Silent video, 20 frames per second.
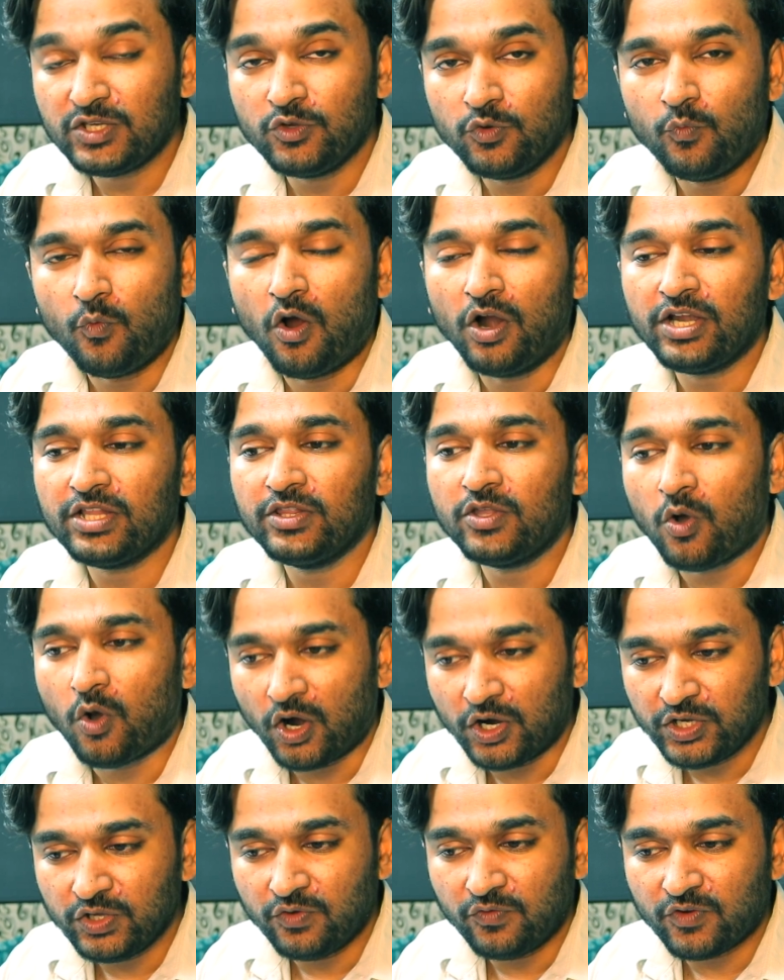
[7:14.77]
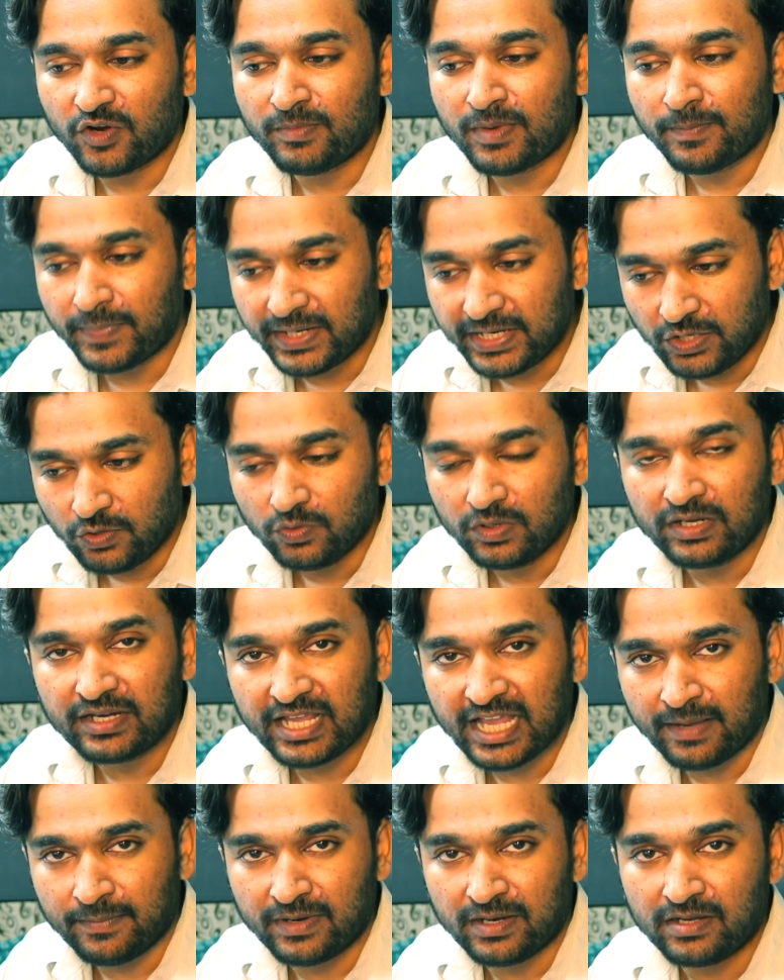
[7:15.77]
you want the audio from a particular
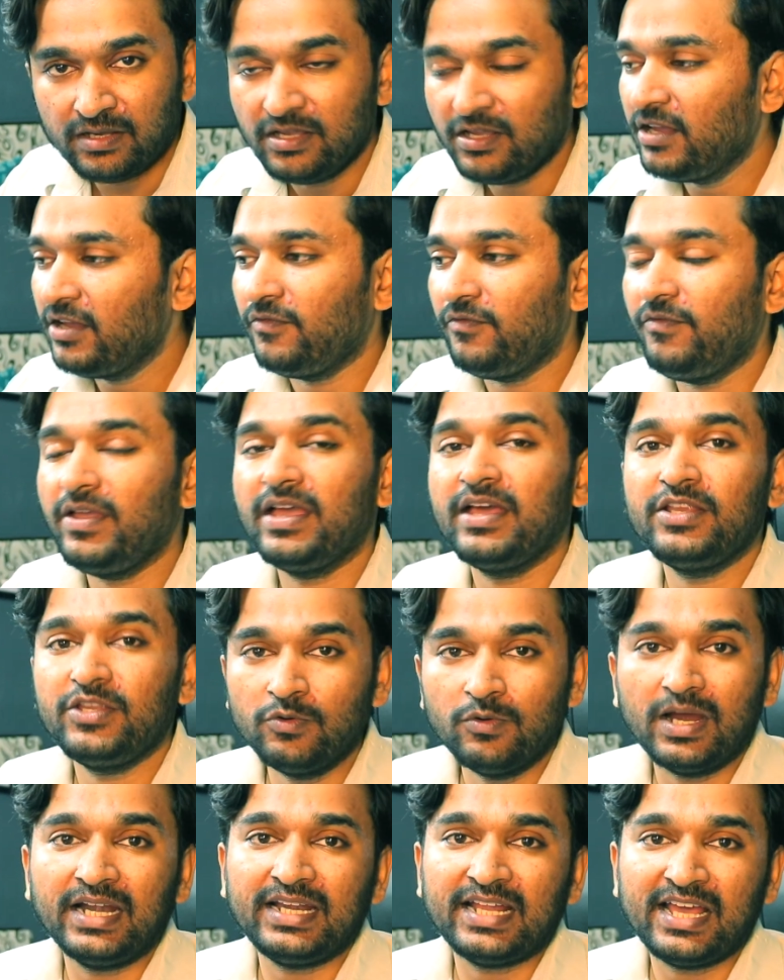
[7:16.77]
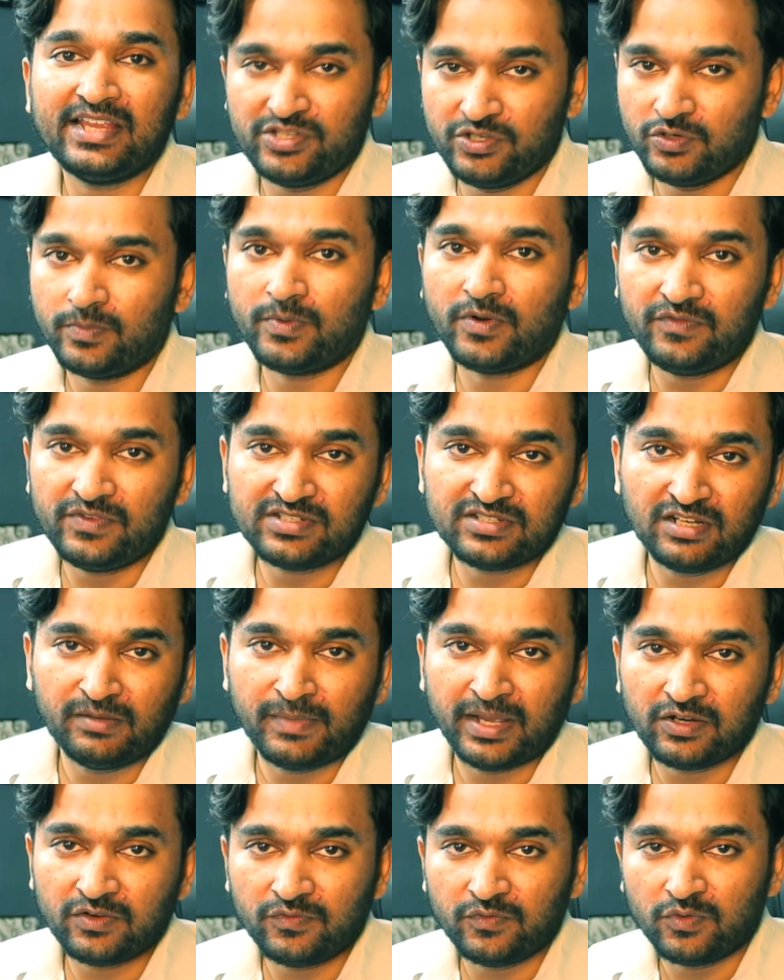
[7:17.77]
camera where you attach your professional
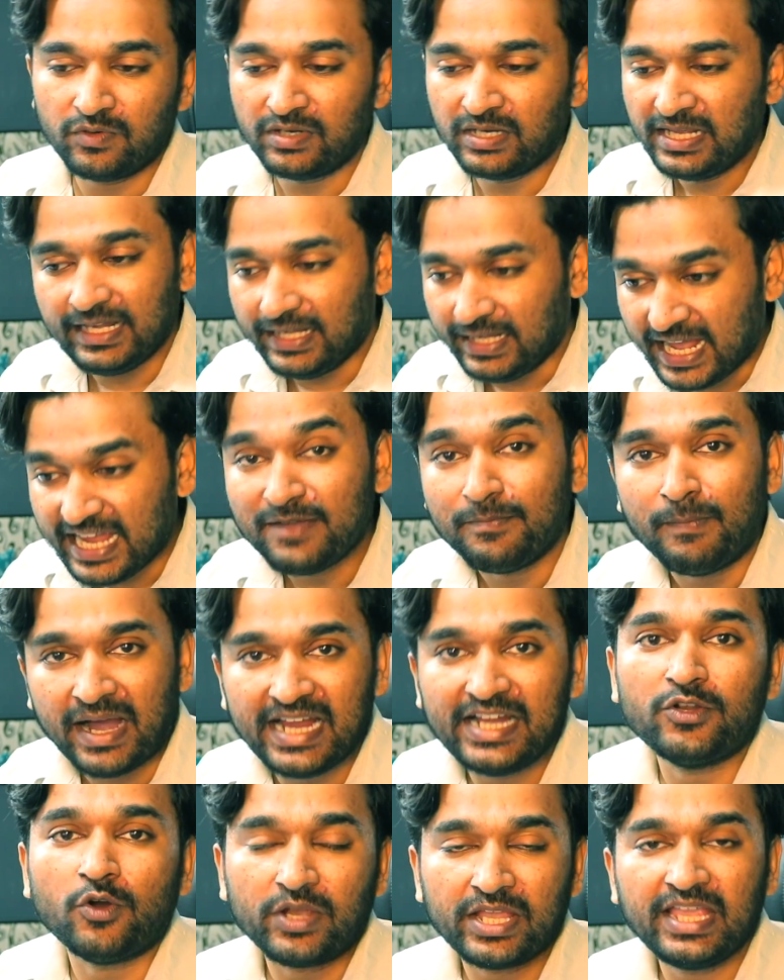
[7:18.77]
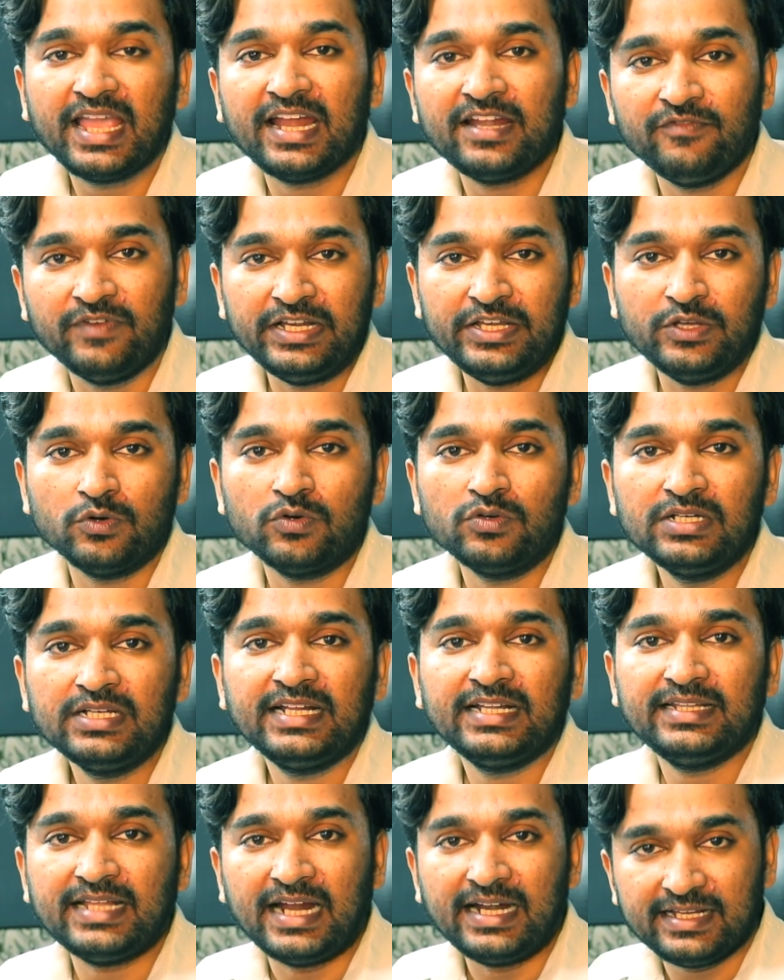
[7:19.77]
microphone. Like my talking head video
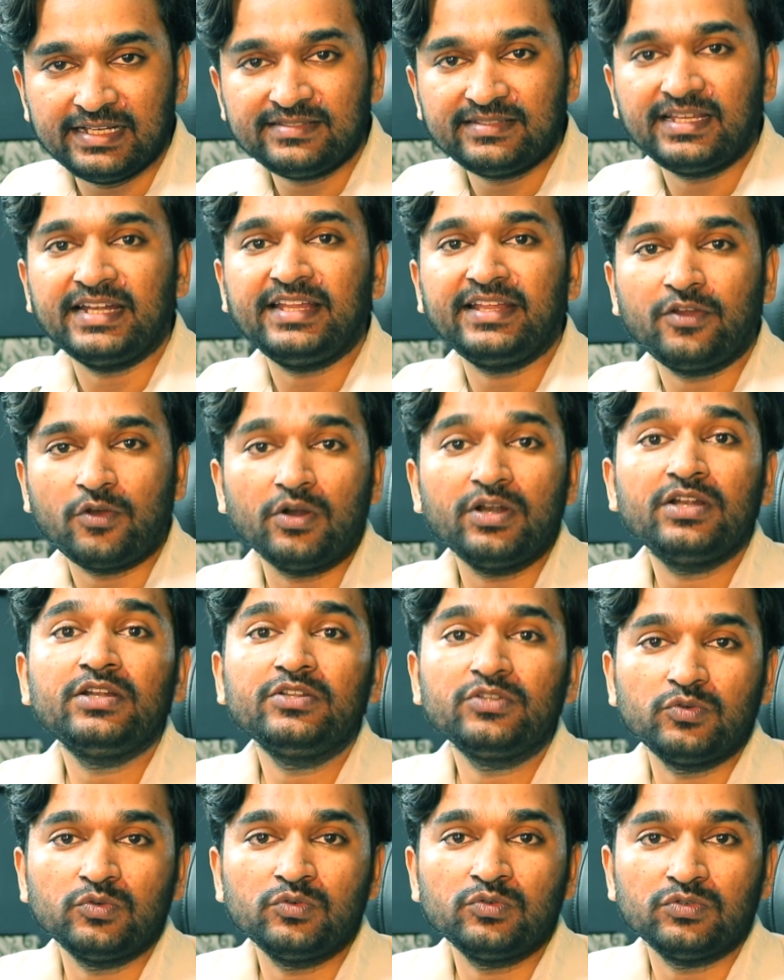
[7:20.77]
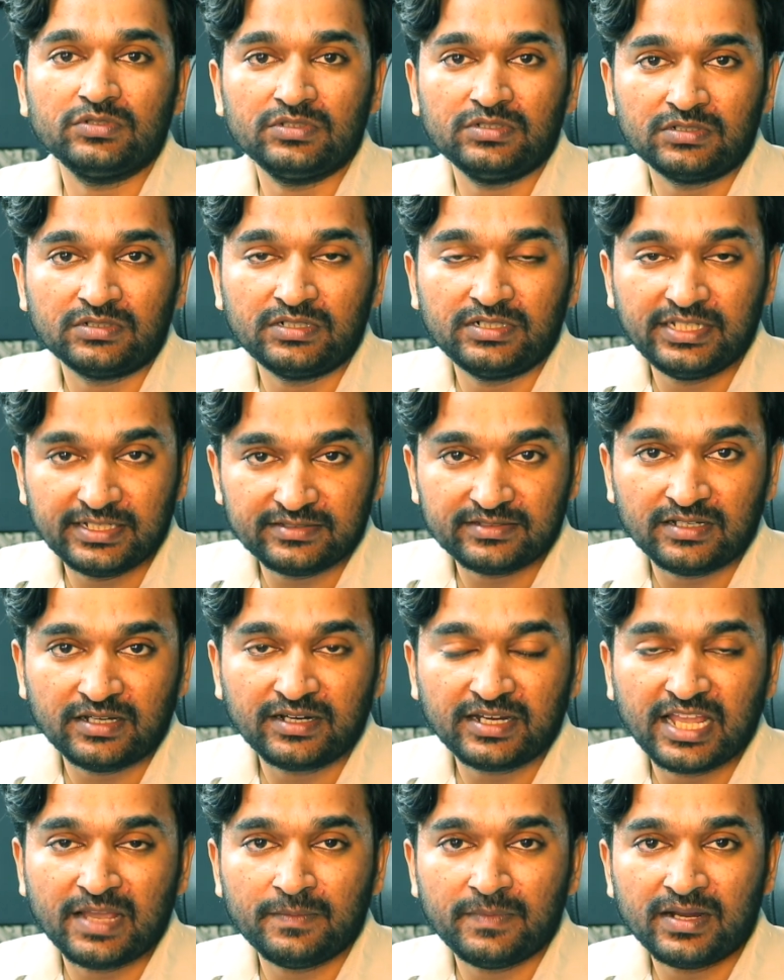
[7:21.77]
that is getting recorded through the DSLR
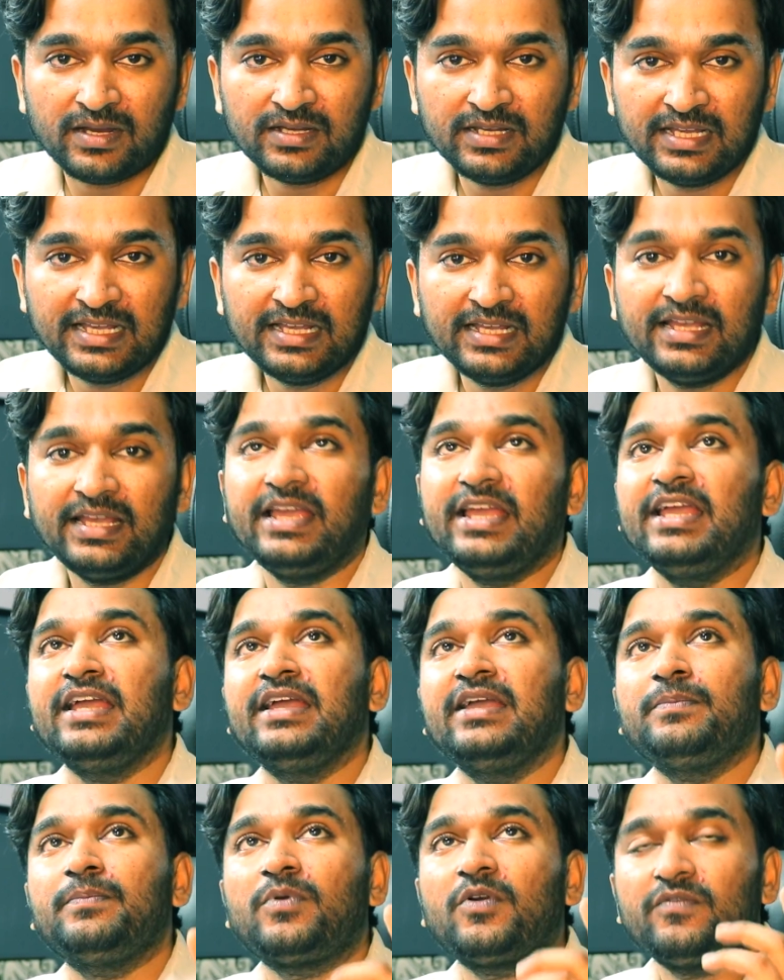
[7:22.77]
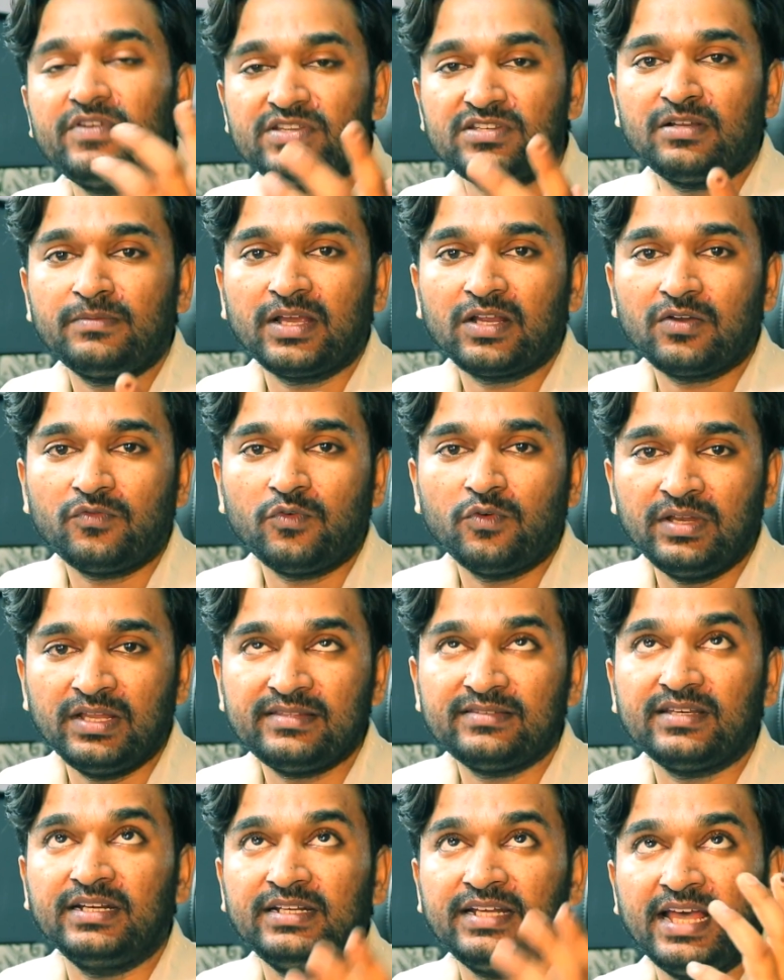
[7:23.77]
camera, a professional microphone
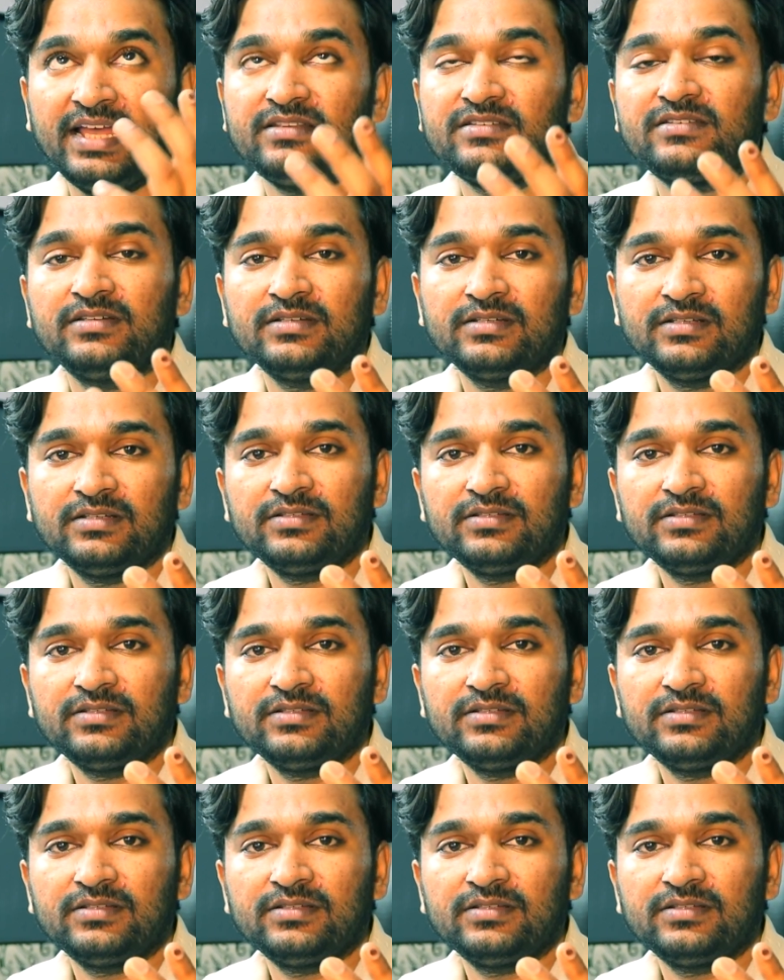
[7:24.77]
is attached.